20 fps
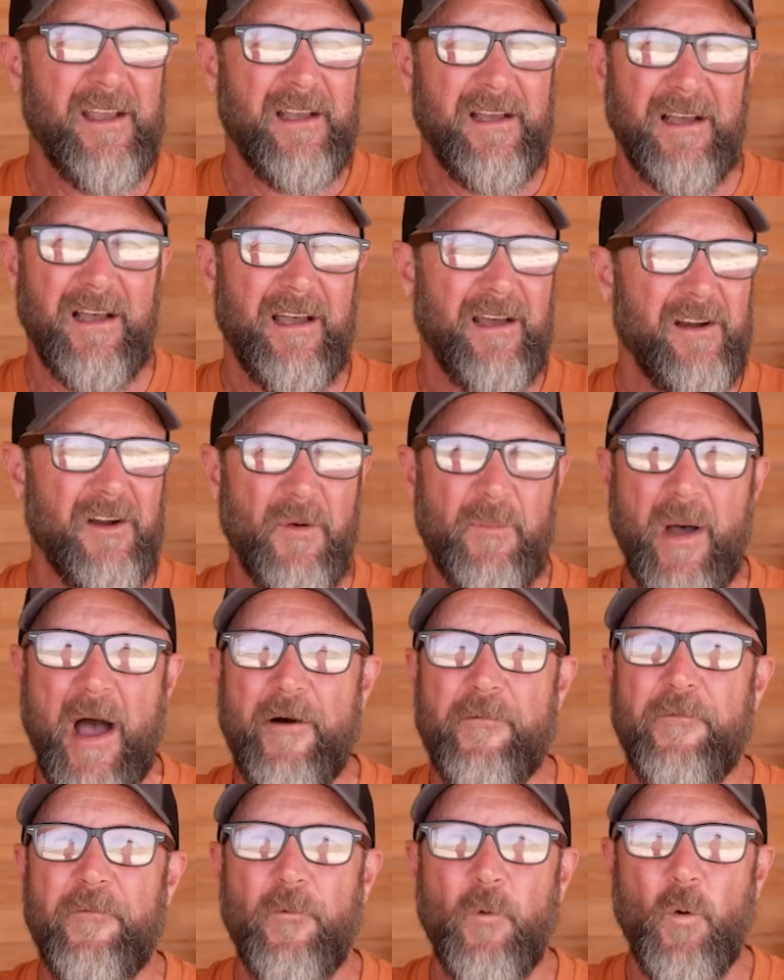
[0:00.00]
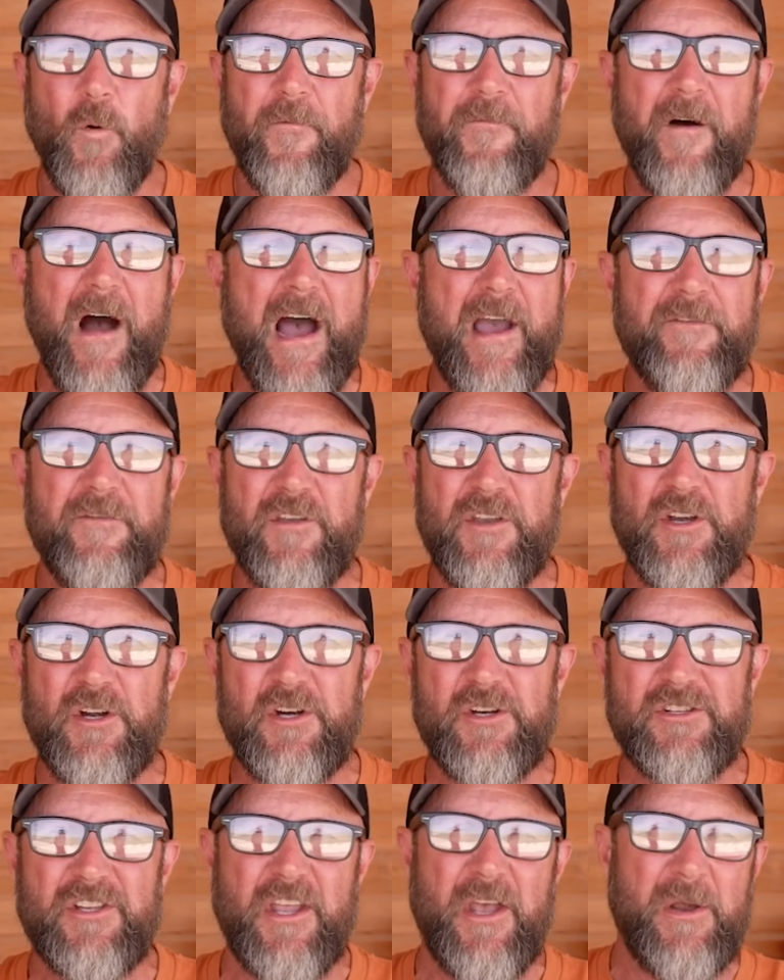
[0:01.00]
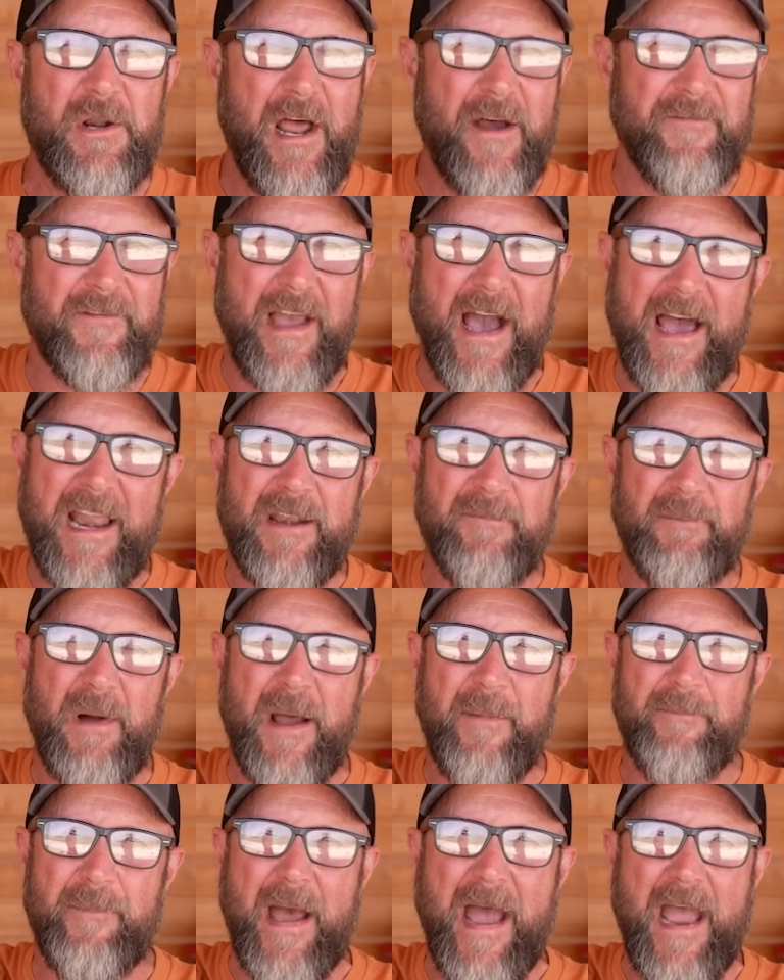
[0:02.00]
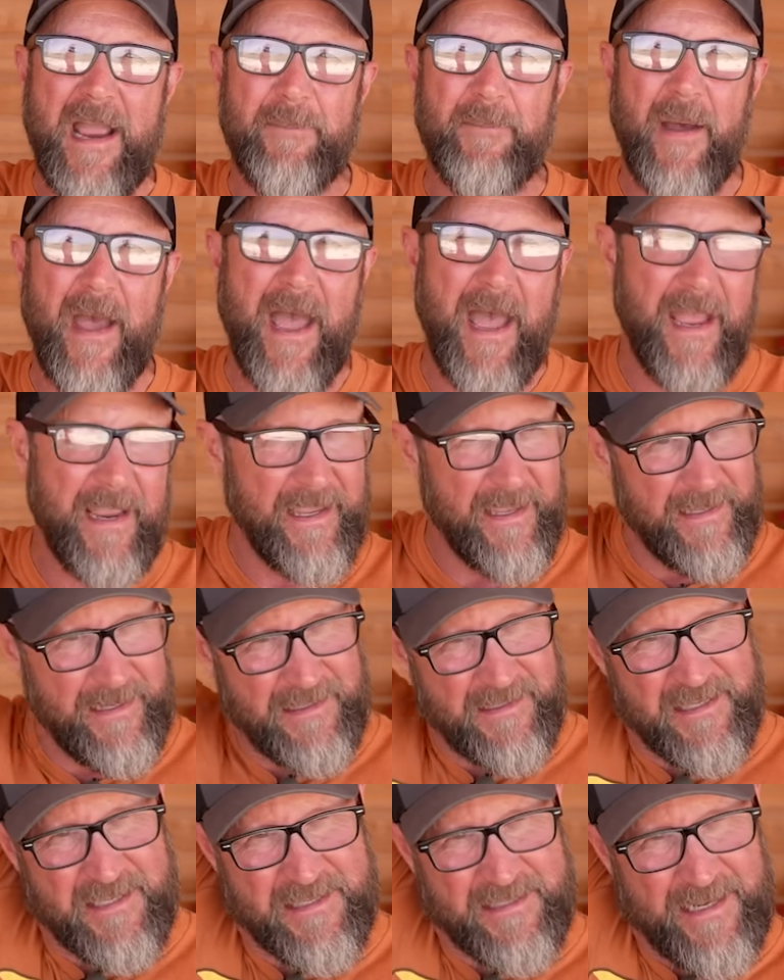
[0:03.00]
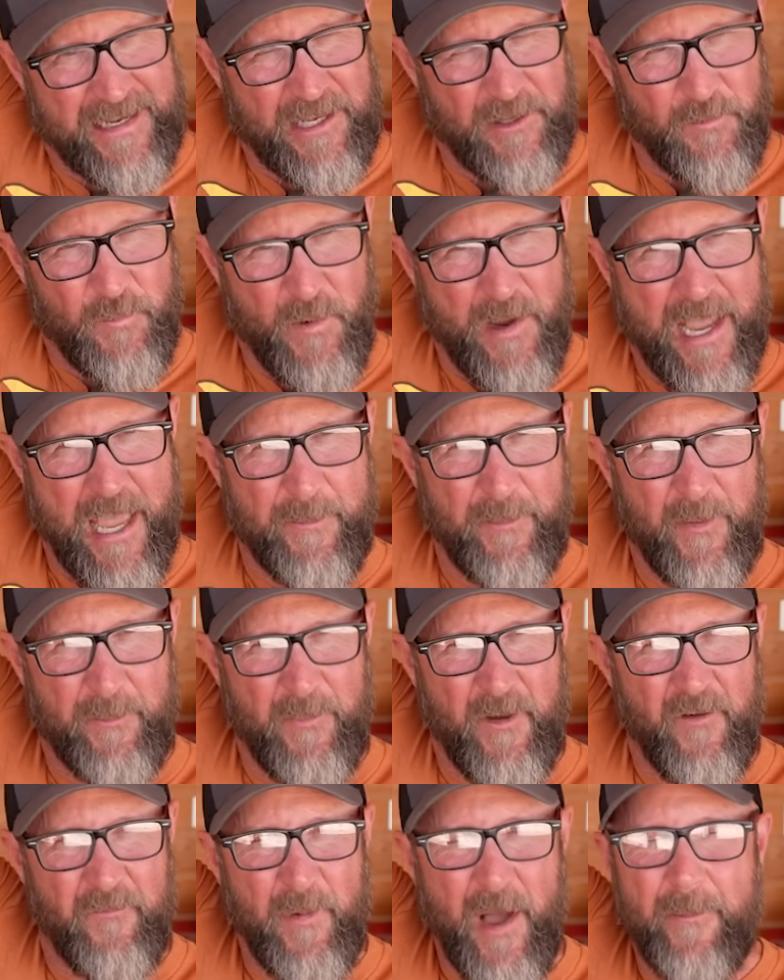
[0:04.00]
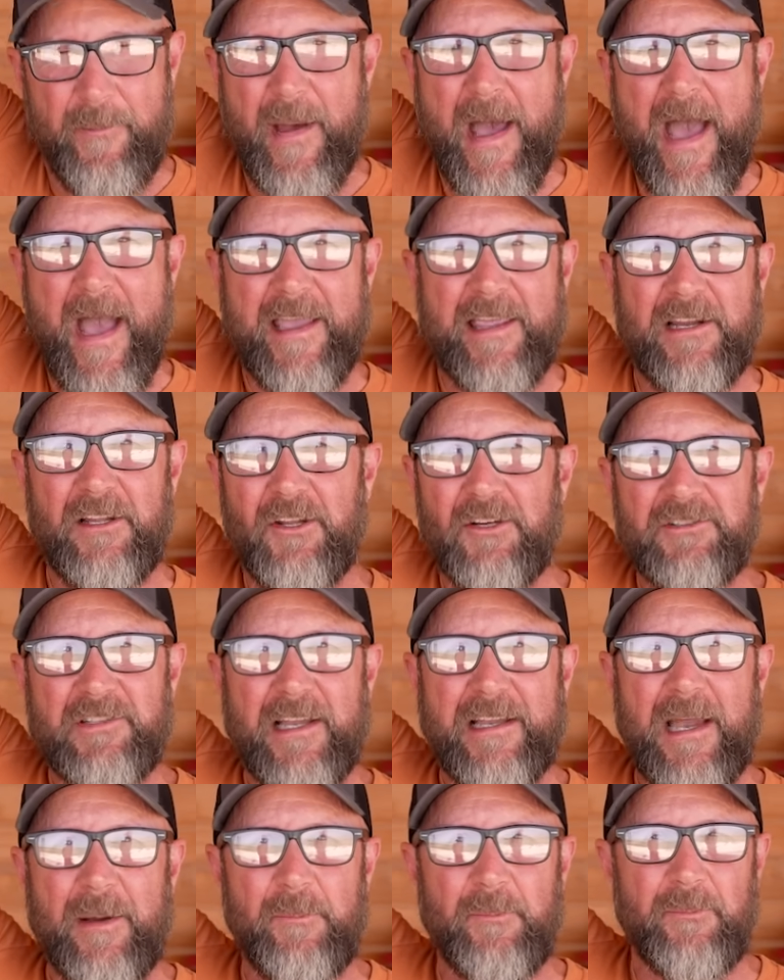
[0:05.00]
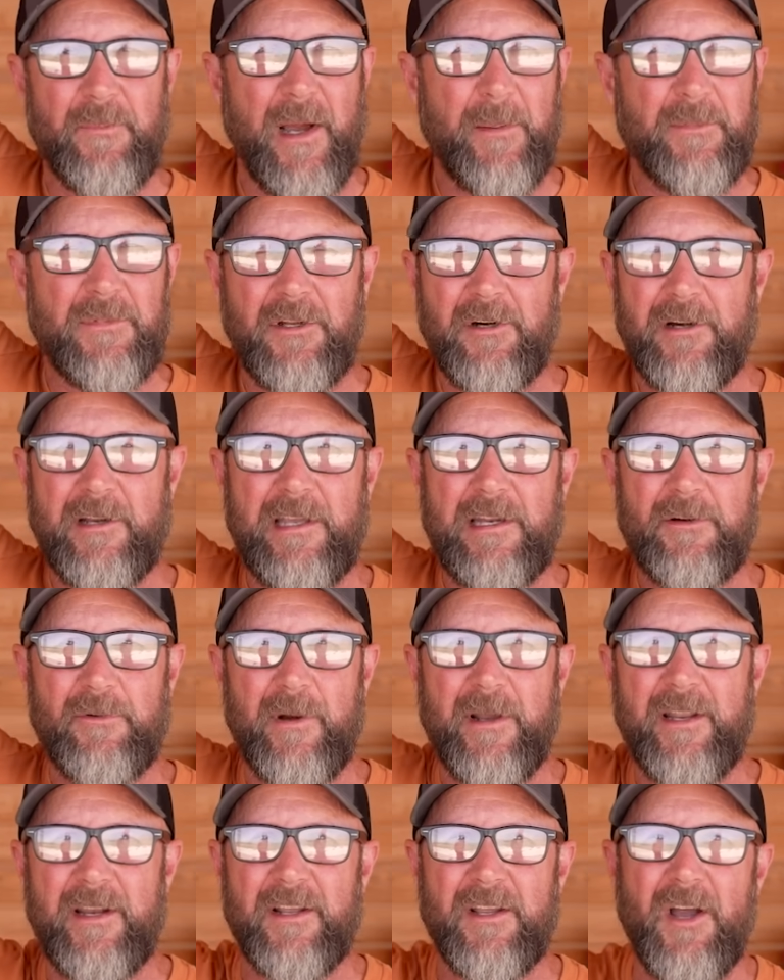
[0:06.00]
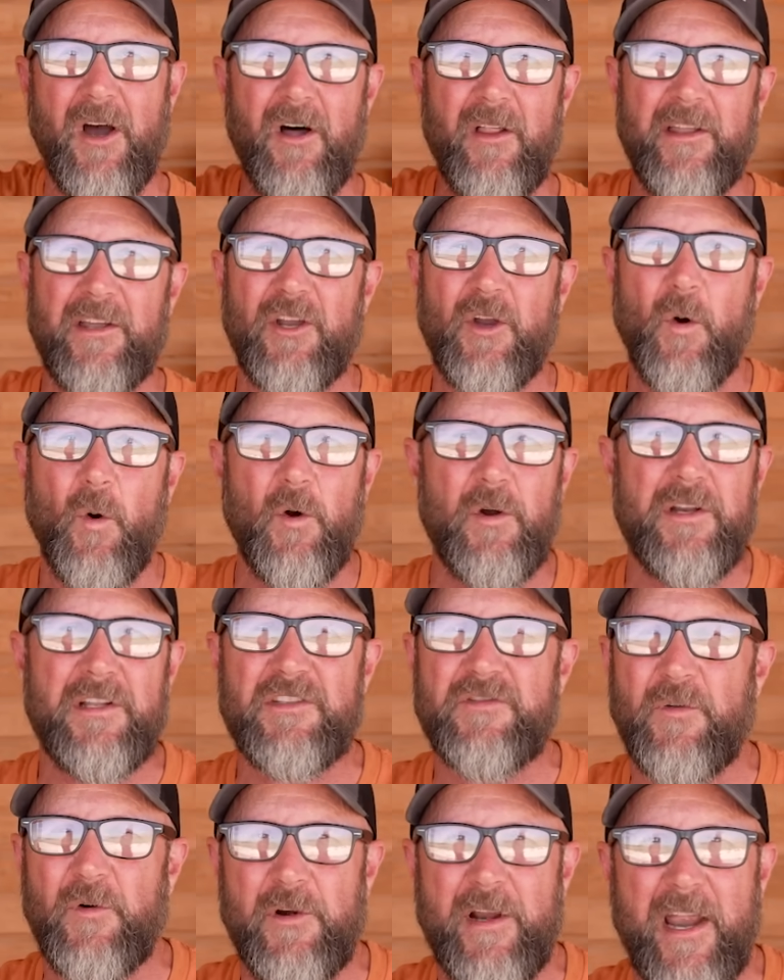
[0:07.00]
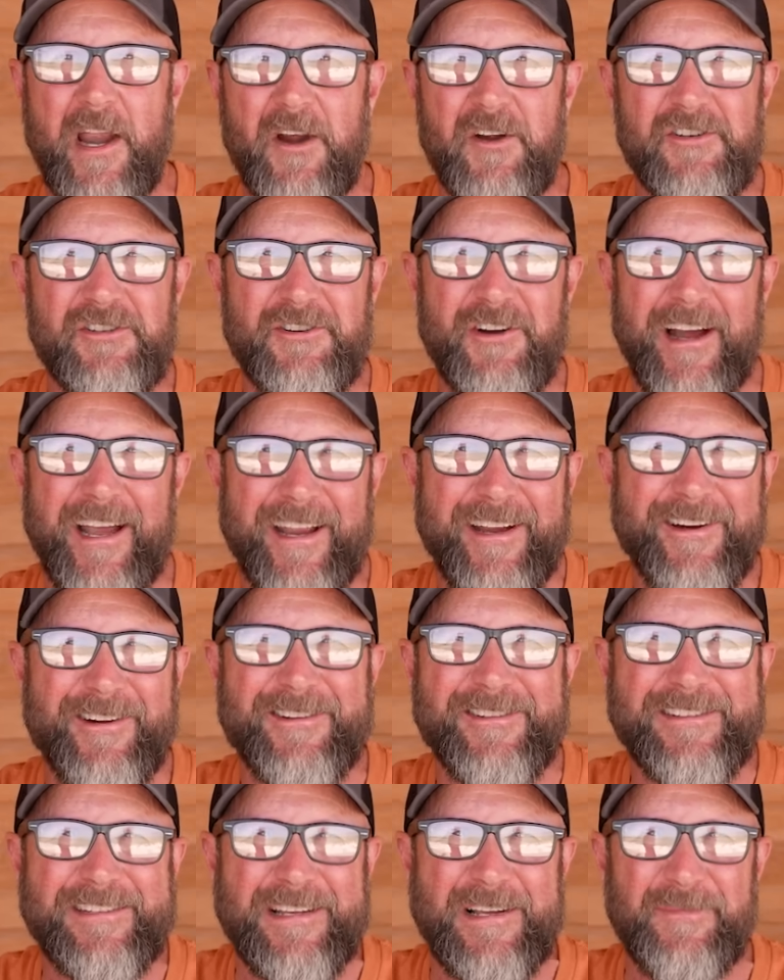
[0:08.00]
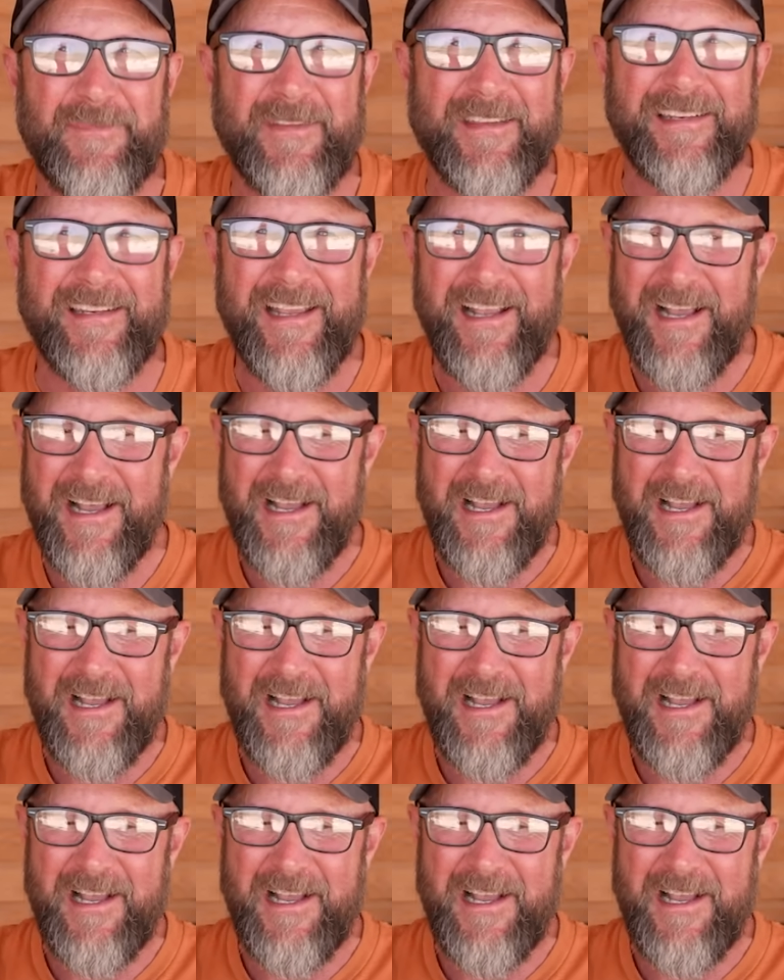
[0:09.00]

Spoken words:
I don't know, about 4 or 5 years ago, and I've got it in my backpack, and it's sticking way up above my pack, and it looks like I'm literally getting ready to call in coordinates for an airstrike or something.